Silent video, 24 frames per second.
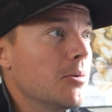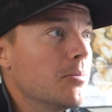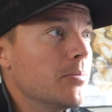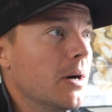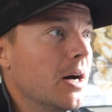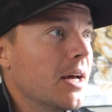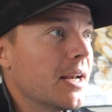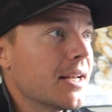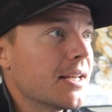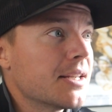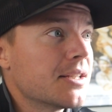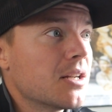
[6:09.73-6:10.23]

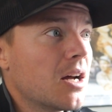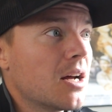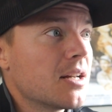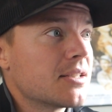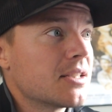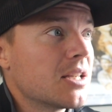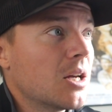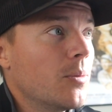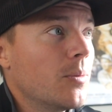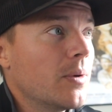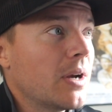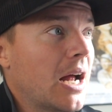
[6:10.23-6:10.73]
but he's
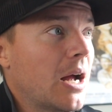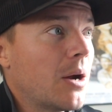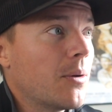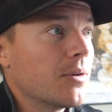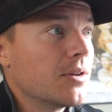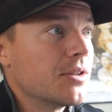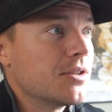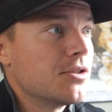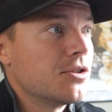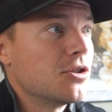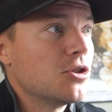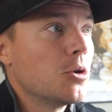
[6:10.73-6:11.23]
not someone I
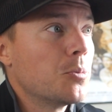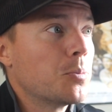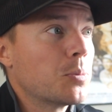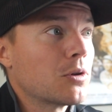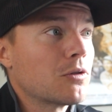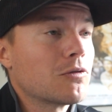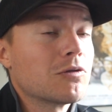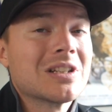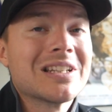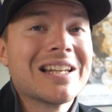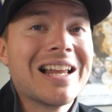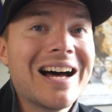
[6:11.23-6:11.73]
would
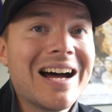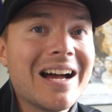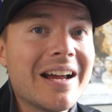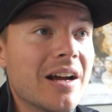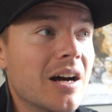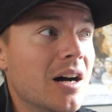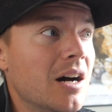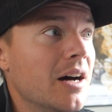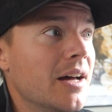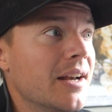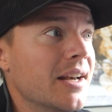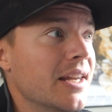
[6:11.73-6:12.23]
super rely
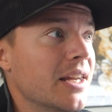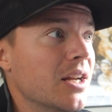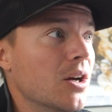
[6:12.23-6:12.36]
on.